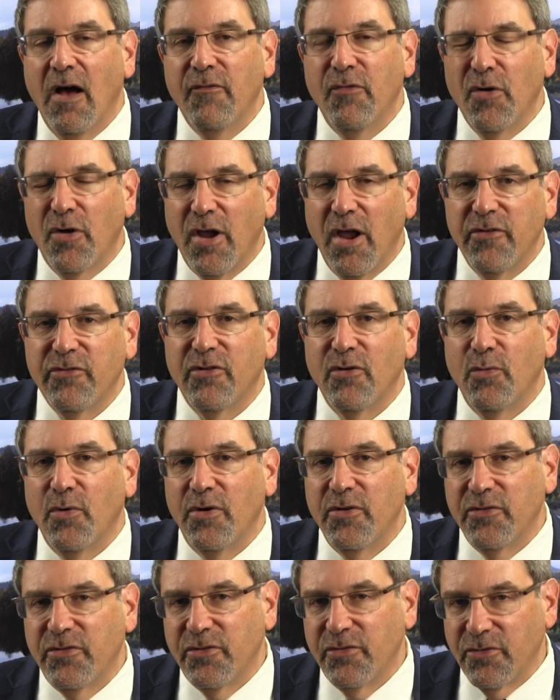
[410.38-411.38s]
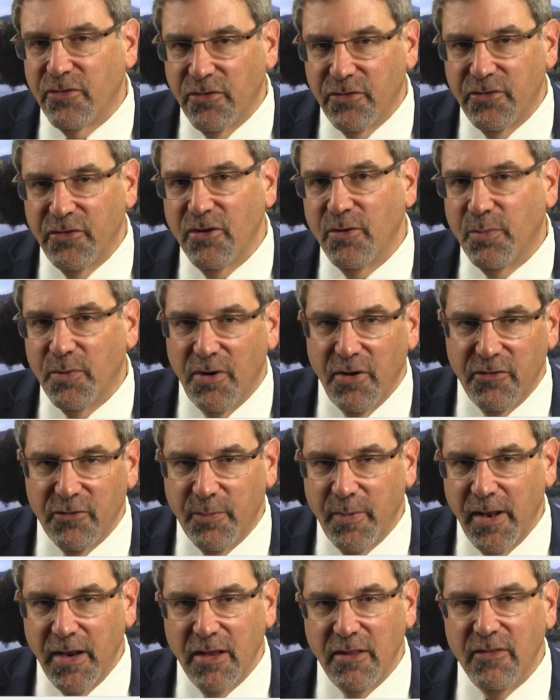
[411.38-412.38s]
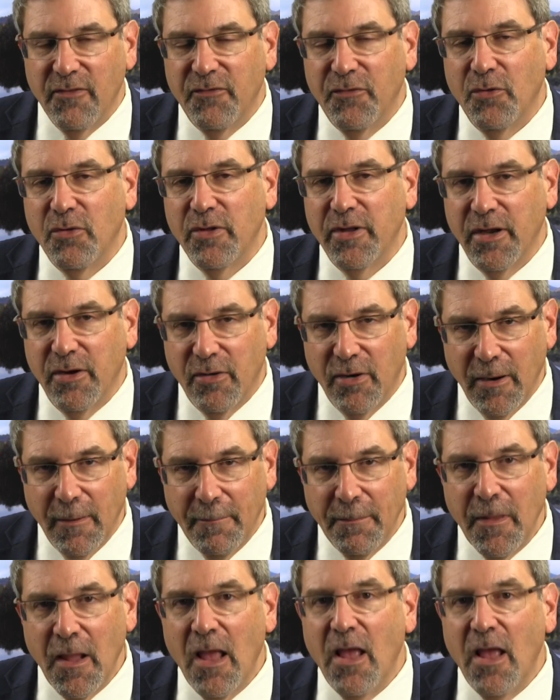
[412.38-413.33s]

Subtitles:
vocational witnesses are still participating in the full hearing.